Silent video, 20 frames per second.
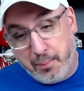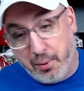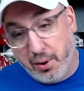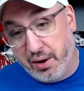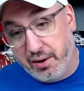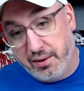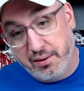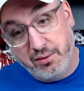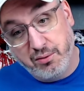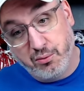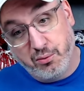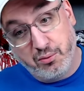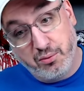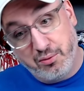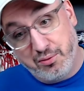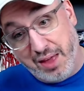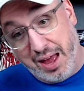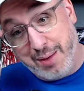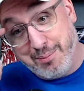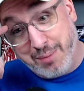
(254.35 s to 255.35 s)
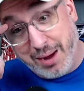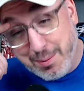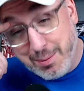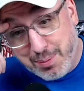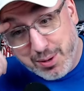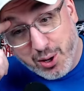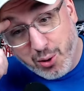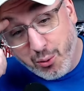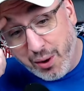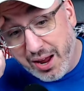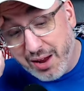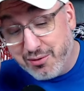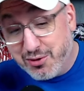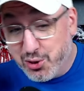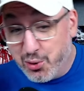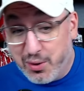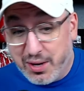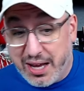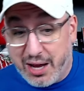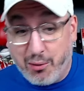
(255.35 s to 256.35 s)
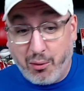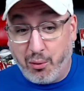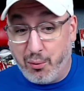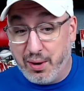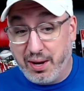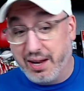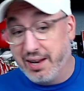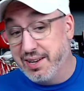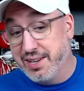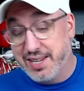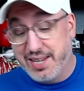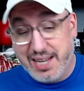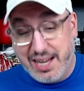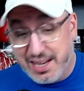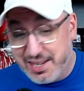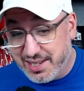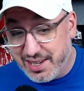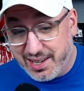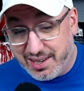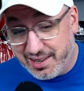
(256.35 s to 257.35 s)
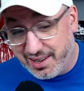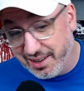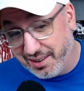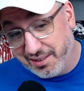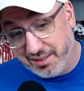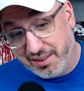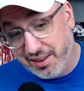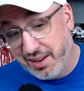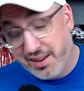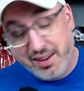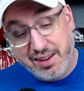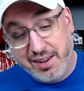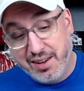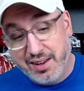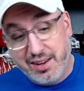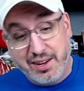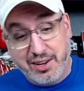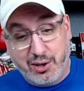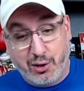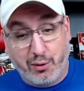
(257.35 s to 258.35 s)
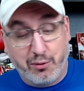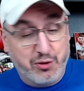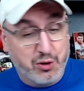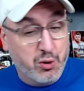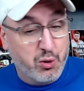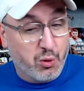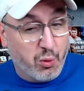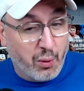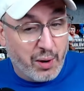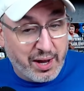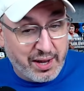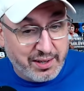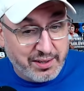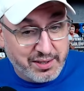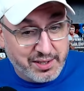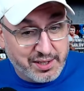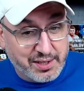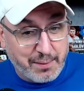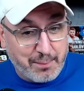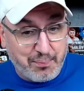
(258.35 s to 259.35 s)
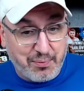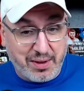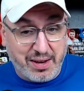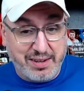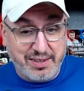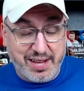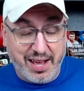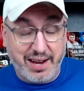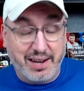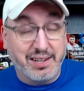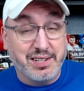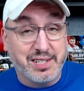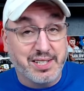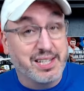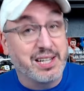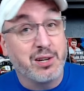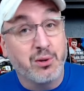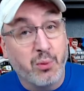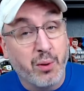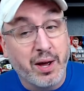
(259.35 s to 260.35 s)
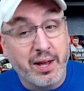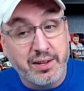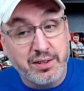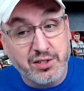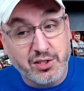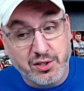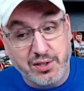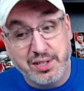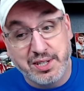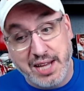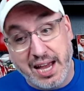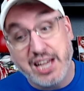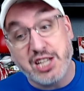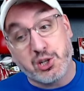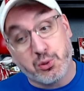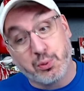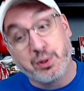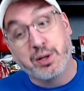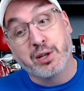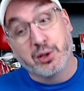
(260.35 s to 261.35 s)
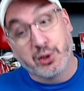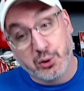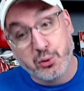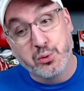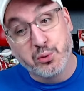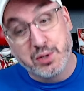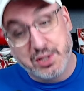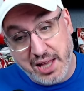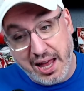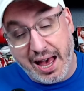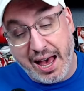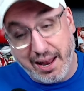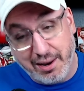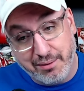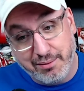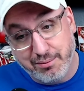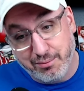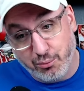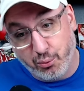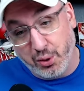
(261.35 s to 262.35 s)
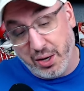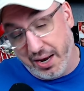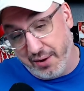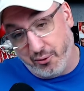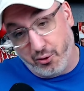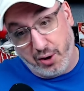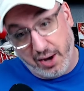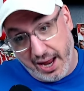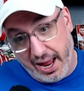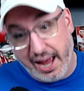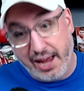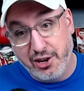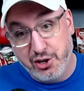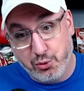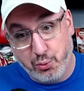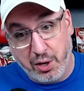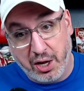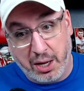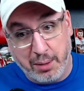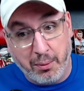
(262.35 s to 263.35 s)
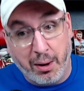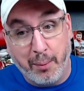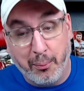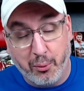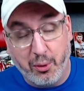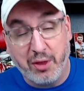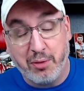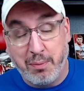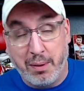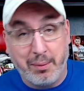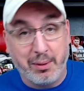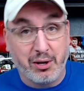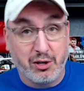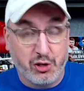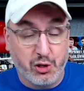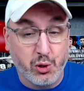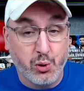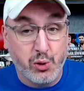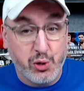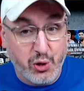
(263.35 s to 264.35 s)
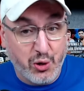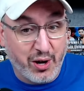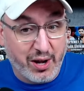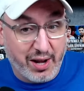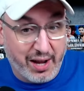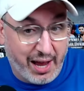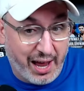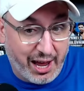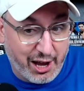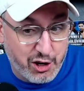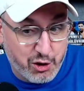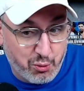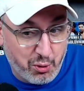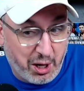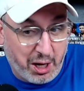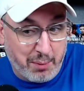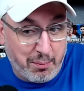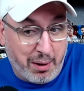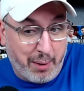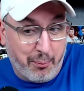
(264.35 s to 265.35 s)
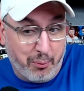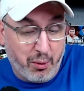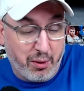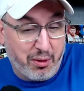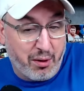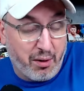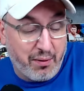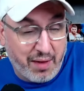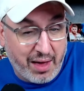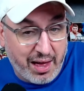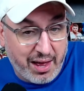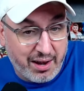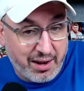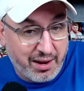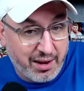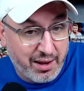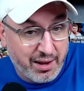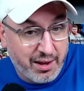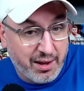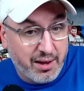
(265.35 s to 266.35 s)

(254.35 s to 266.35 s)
but that might be a way of doing it where we can tease it. And, you know, if Duke wins and Tennessee wins, yes, we lose that whatever hedge we come up with, maybe a 2-unit hedge we come up with on that,